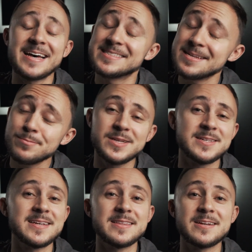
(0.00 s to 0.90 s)
template
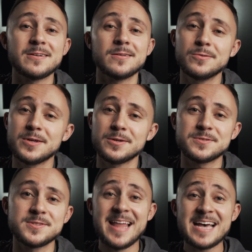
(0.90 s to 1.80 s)
in there, who
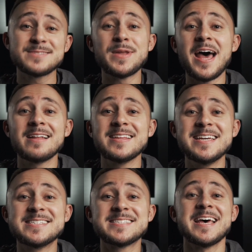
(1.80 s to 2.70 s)
knows. Last but not
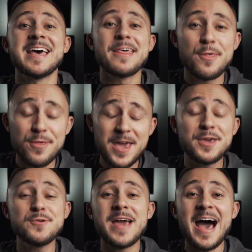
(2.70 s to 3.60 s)
least, thank
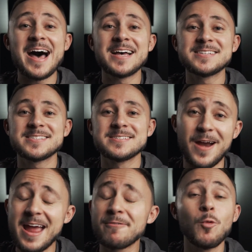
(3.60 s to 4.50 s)
you guys for
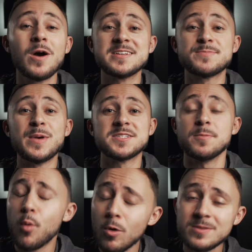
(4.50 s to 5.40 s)
everyone that's been
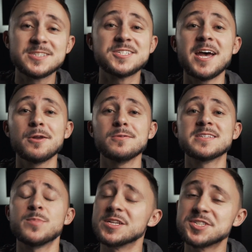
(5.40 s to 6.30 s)
supporting the channel,
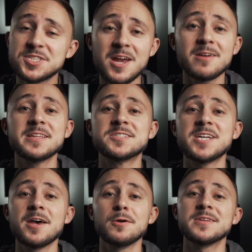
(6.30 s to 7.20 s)
that's been sharing the
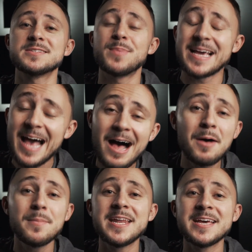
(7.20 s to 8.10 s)
channel, that's been
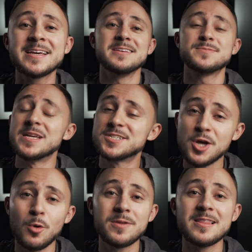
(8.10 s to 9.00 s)
commenting, that's been
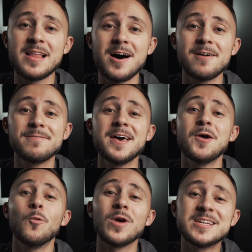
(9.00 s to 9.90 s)
showing the love.
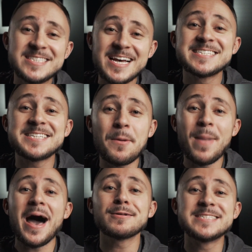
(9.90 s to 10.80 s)
We're just
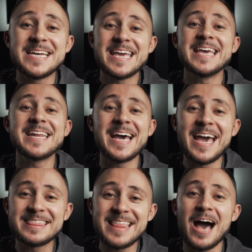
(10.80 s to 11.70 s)
about to hit
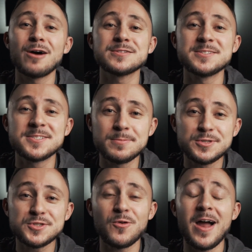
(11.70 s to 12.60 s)
1,000
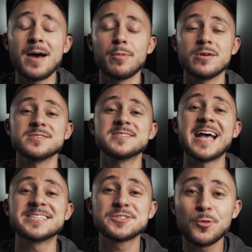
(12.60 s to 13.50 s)
subscribers.
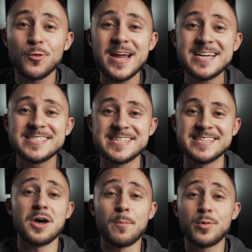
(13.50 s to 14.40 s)
That's crazy.
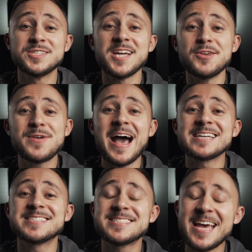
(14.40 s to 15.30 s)
So I appreciate you
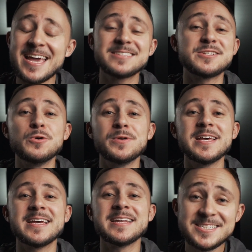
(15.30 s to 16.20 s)
guys staying tuned
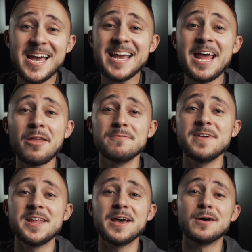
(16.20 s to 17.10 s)
in, checking out the
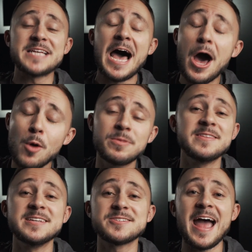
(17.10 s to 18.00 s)
videos. I hope that
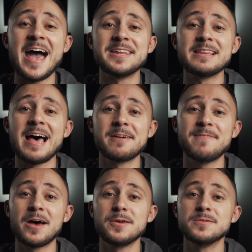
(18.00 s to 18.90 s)
these are adding a lot of
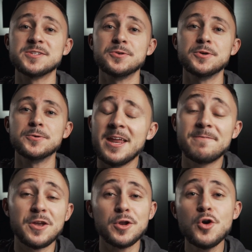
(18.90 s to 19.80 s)
value to you. And
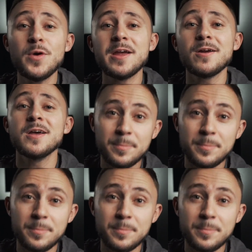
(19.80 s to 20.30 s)
if you're new here,